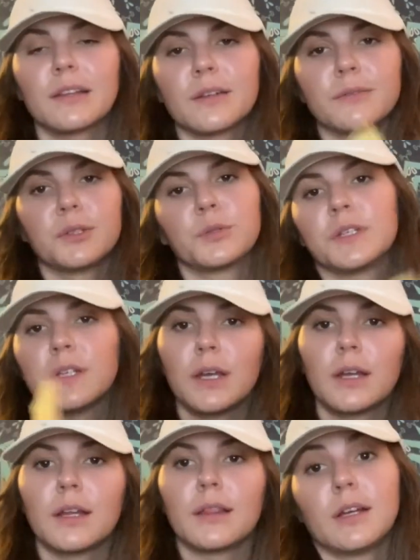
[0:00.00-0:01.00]
in their
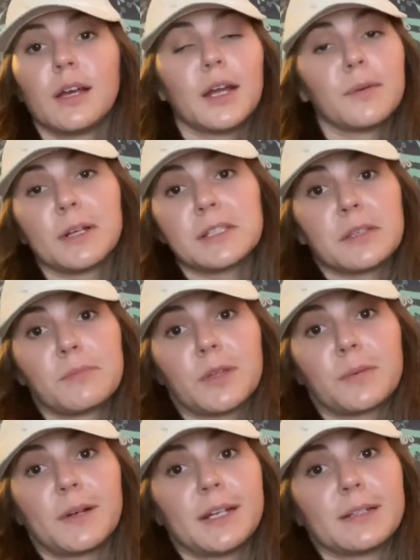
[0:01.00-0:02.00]
routine and it might slip
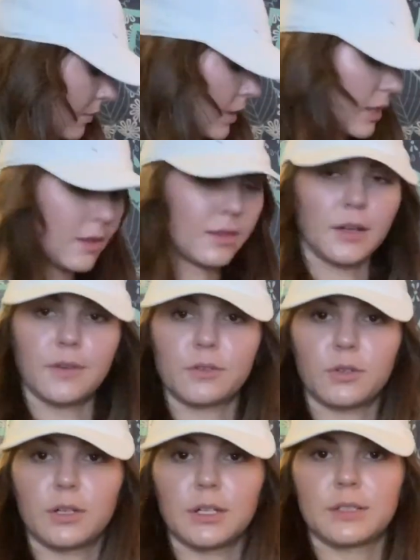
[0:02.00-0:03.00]
their mind. And of
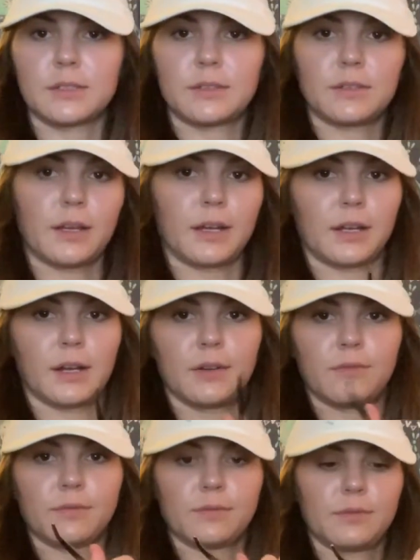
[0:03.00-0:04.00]
course, I got
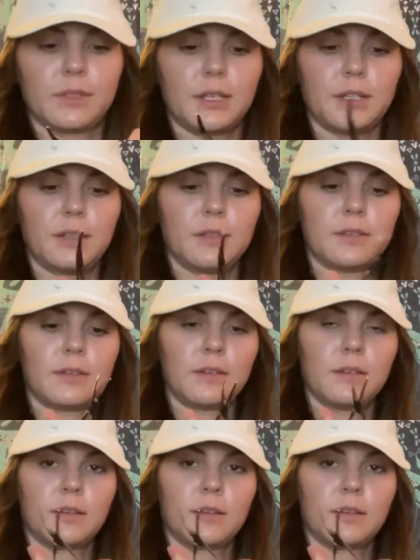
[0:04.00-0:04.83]
these